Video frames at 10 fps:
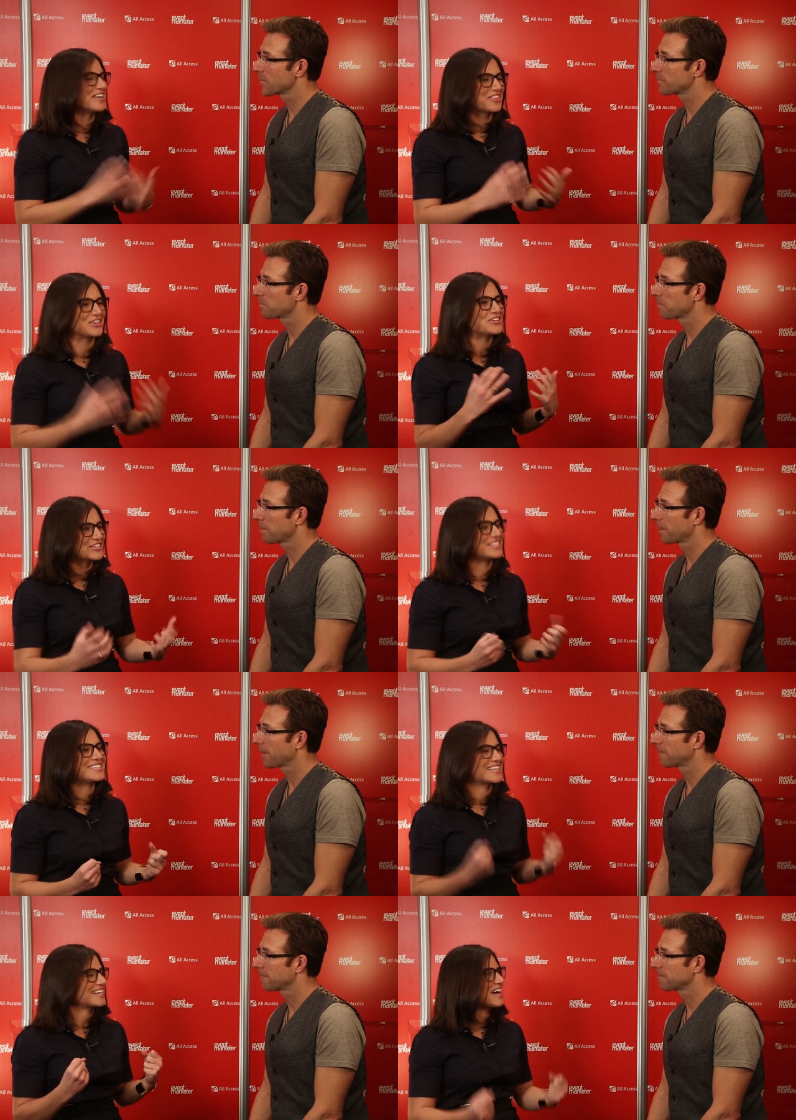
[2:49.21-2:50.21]
Speaker 1: Nothing good
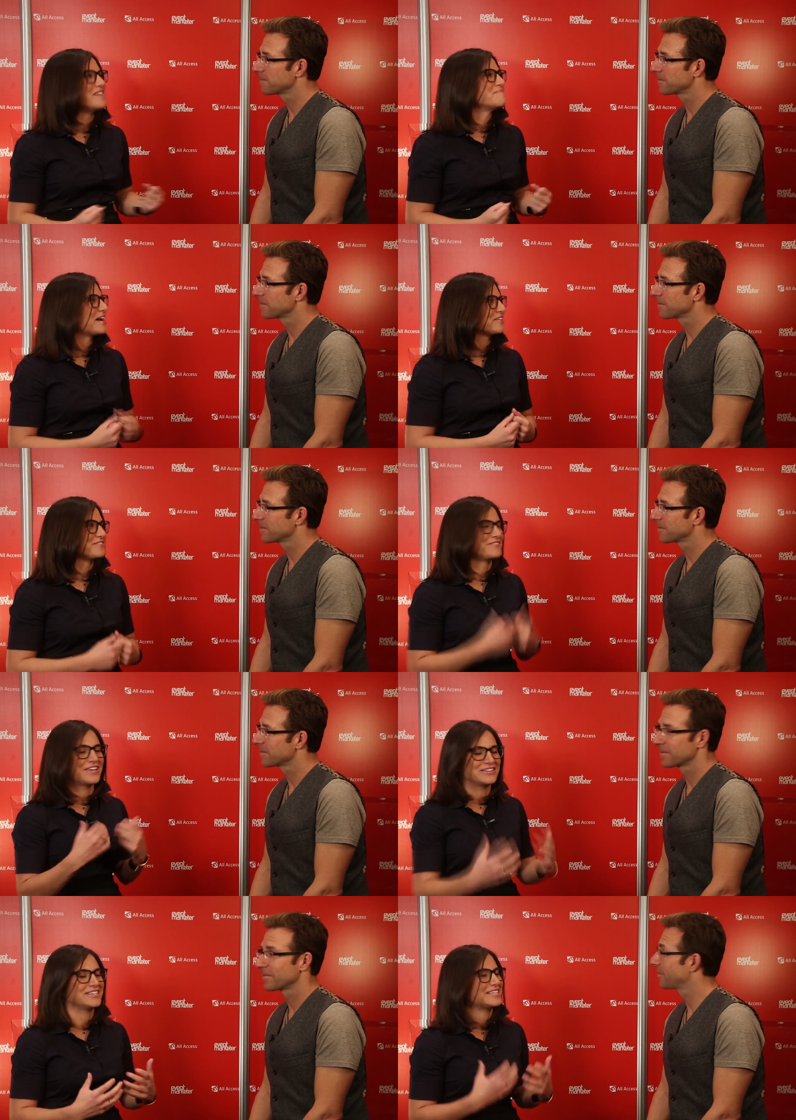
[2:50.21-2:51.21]
is going to come out of
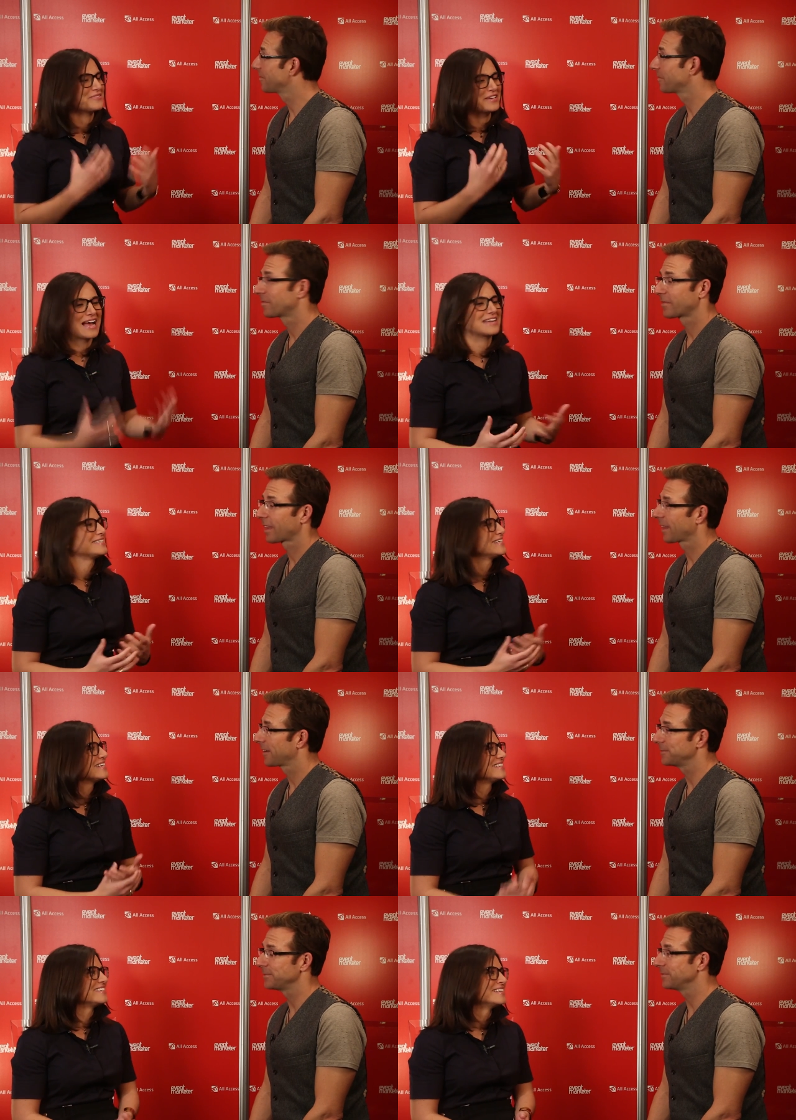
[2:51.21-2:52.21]
yelling and
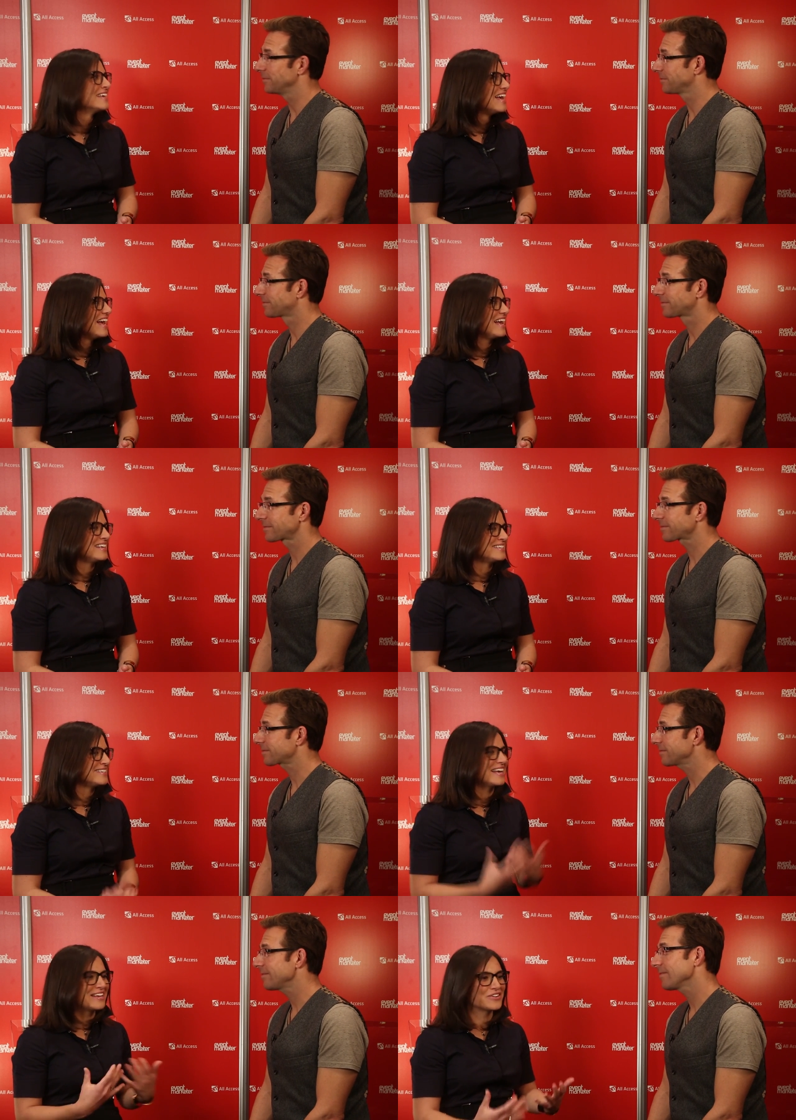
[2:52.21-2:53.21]
reacting and mm-hmm.
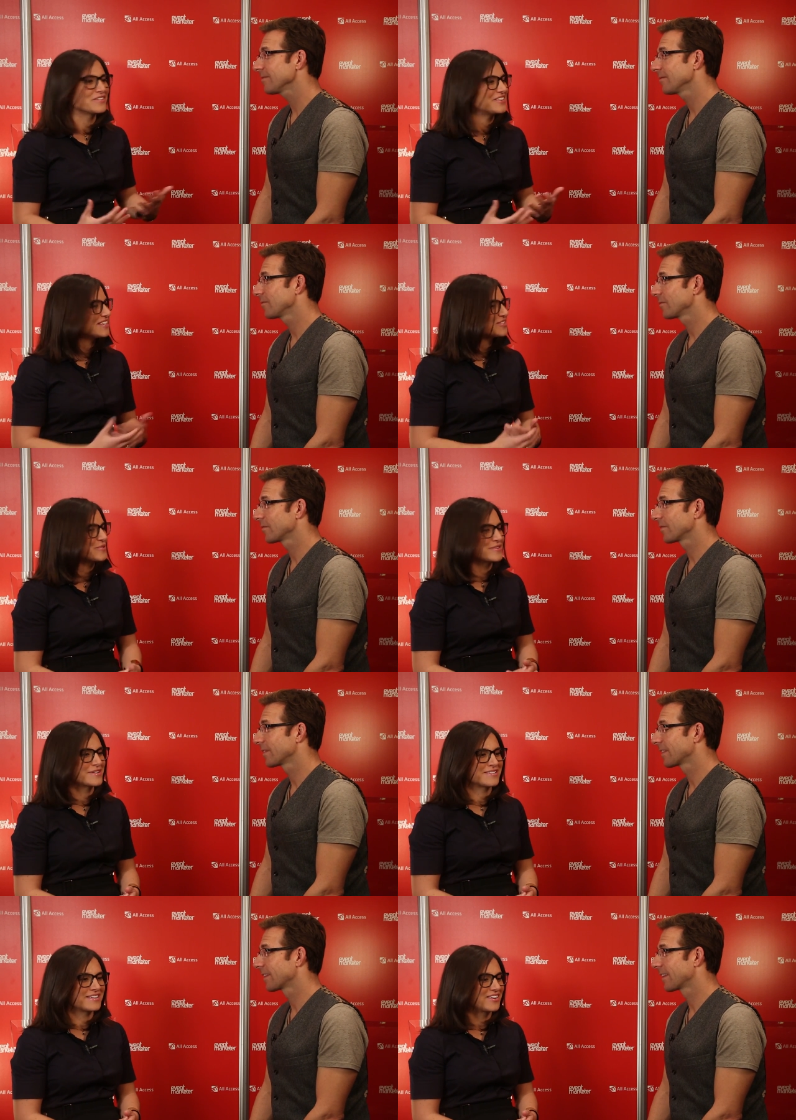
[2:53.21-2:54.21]
and getting nervous
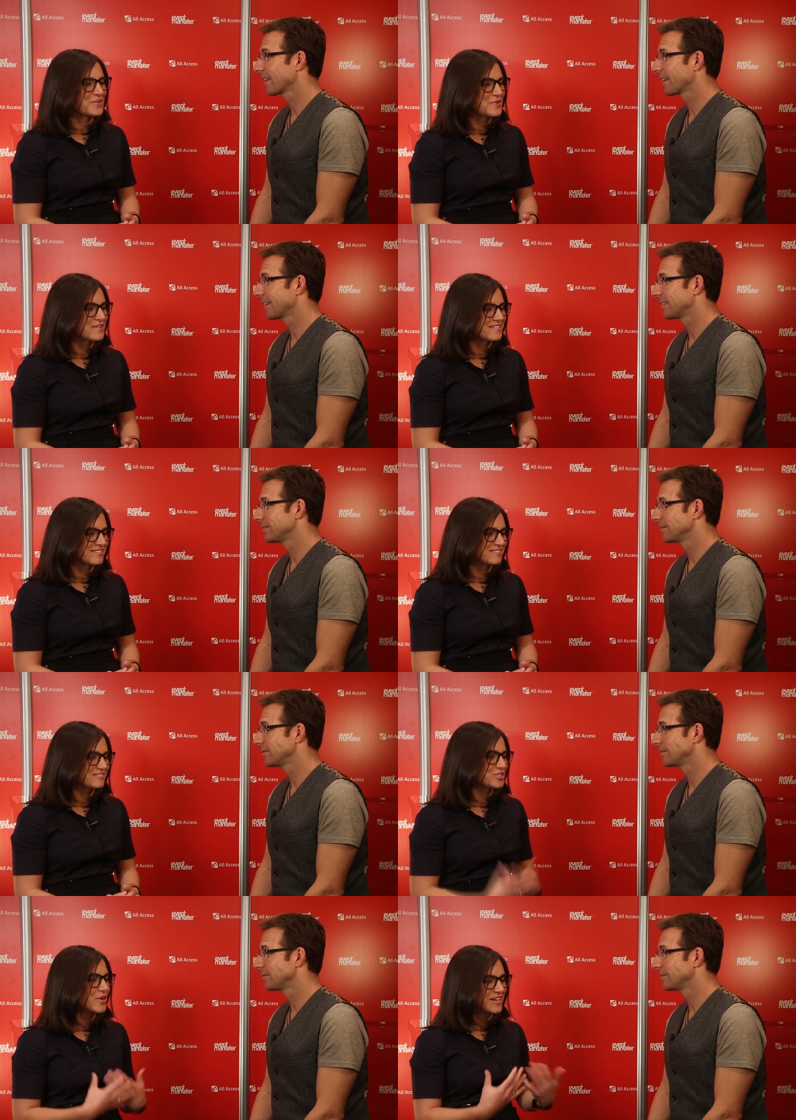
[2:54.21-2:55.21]
or or
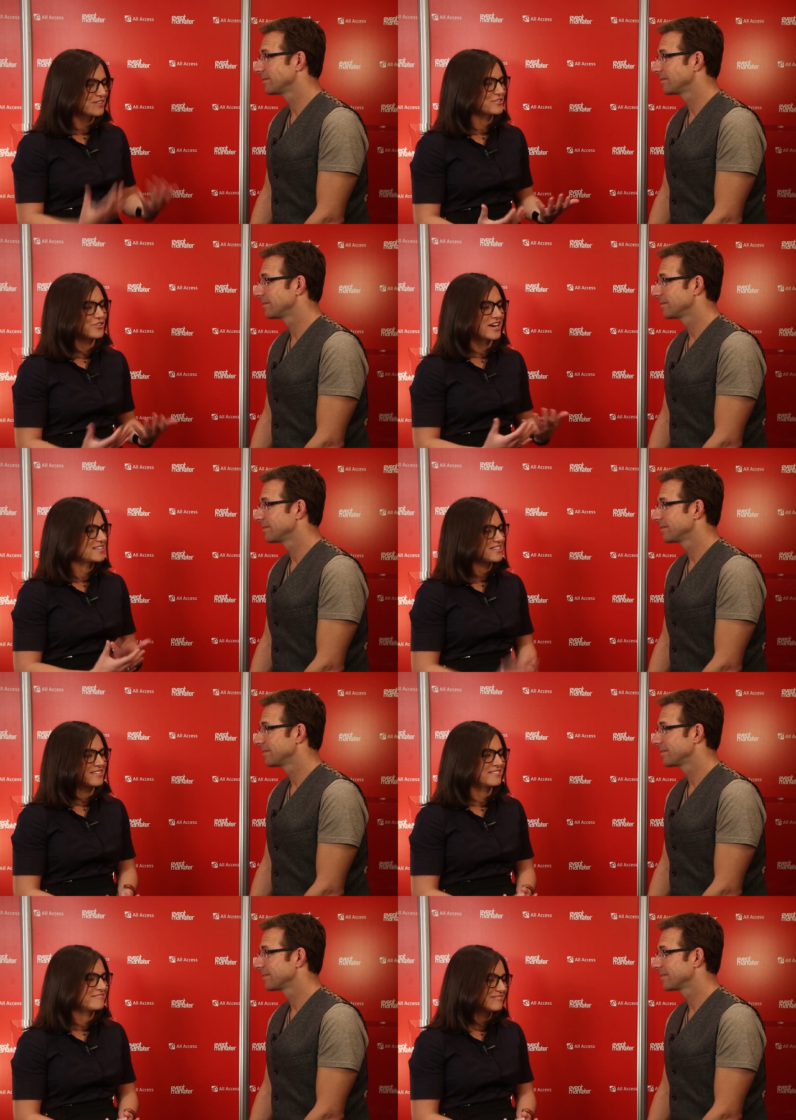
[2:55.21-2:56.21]
showing your stress
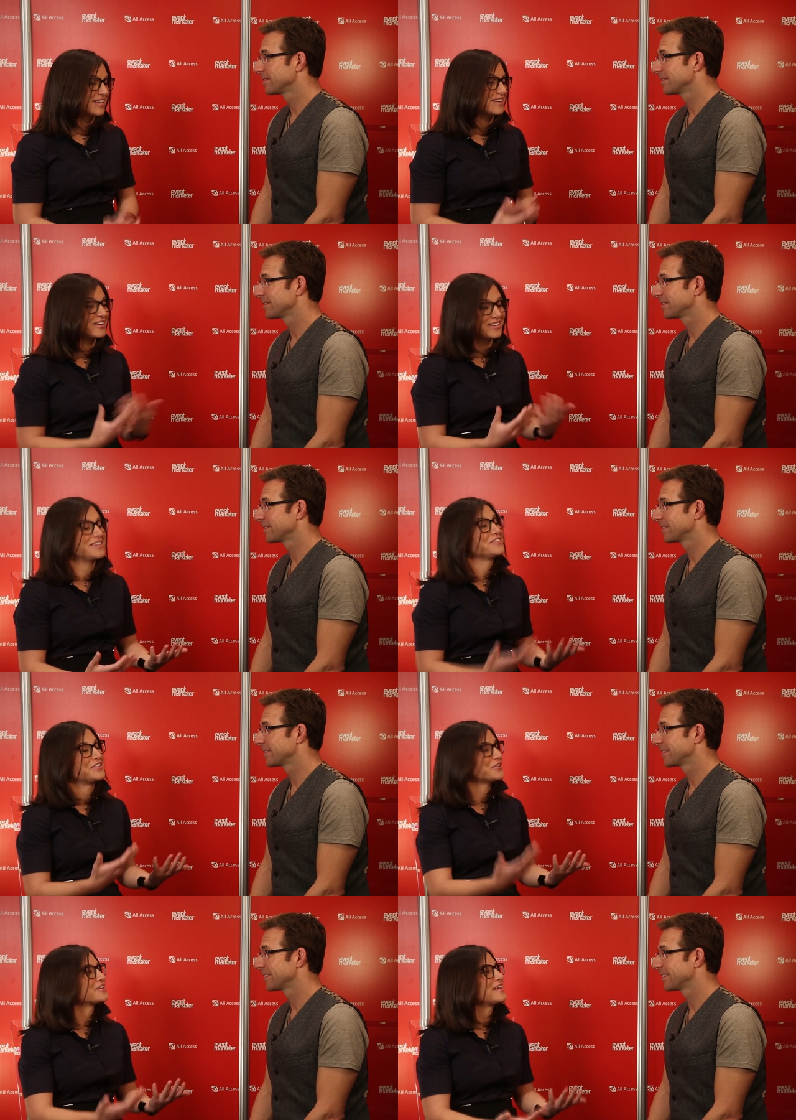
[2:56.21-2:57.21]
and letting
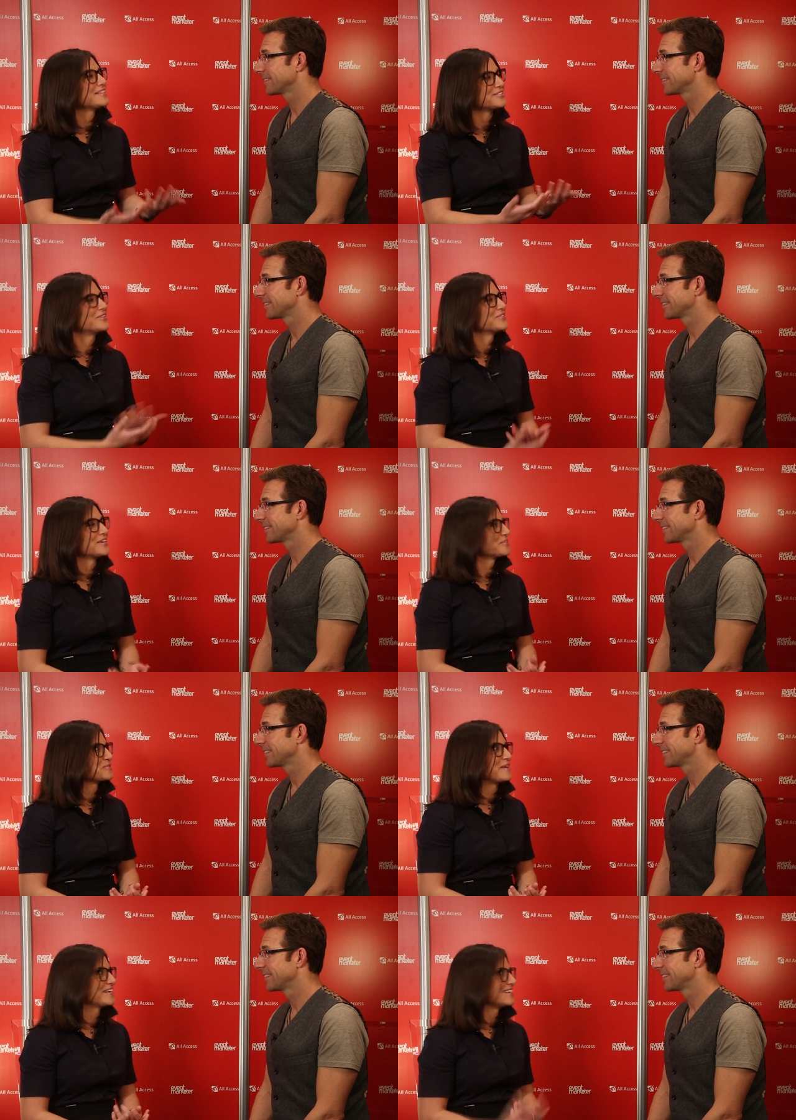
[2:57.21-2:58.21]
even your clients know that you're
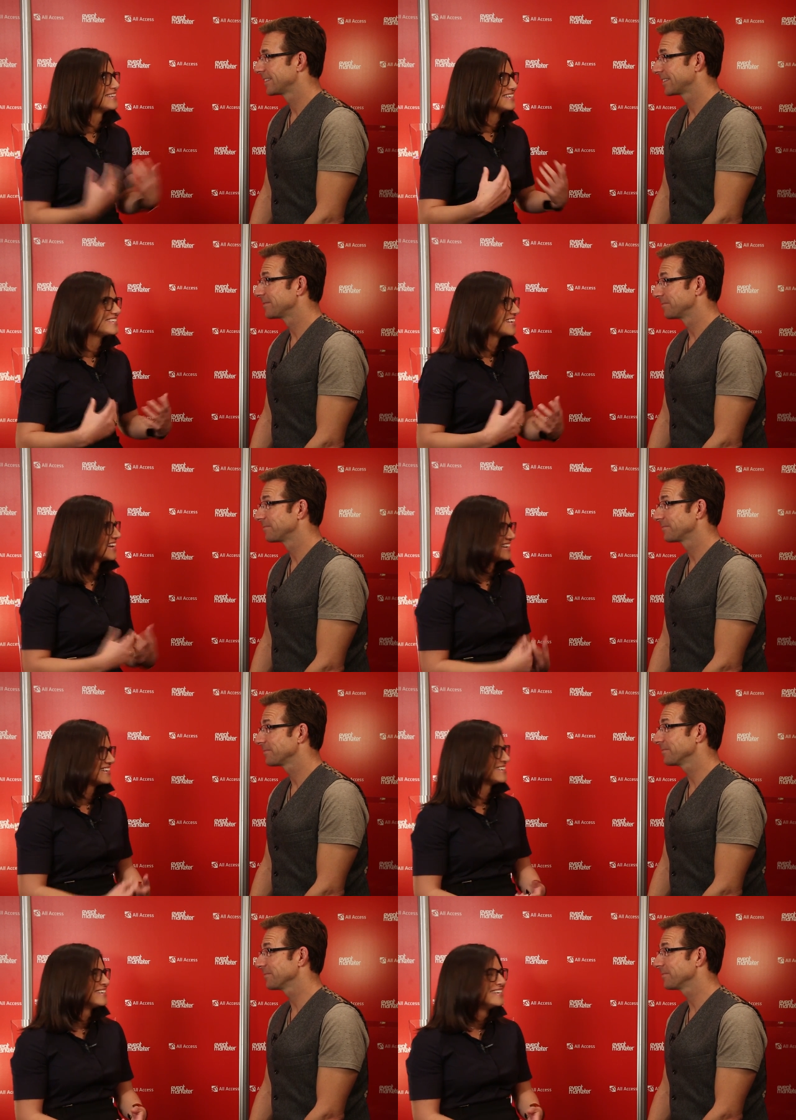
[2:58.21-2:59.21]
sweating on the inside.
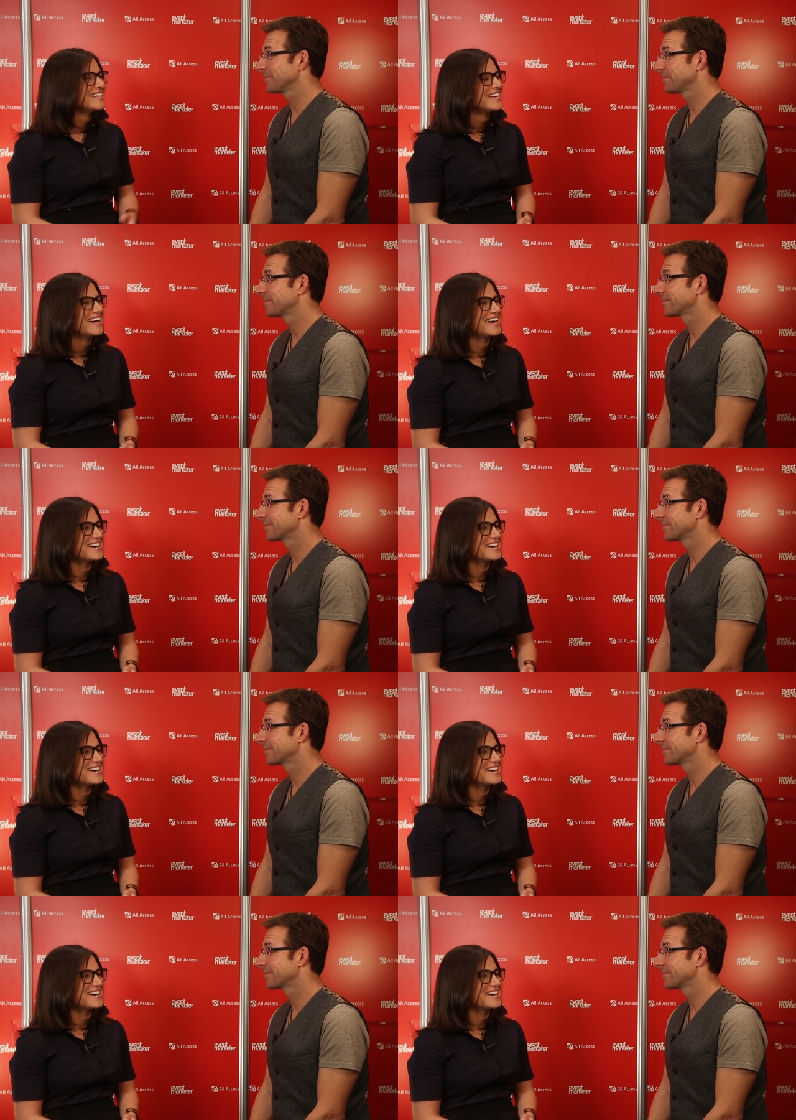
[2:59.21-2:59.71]
And, mm-hmm.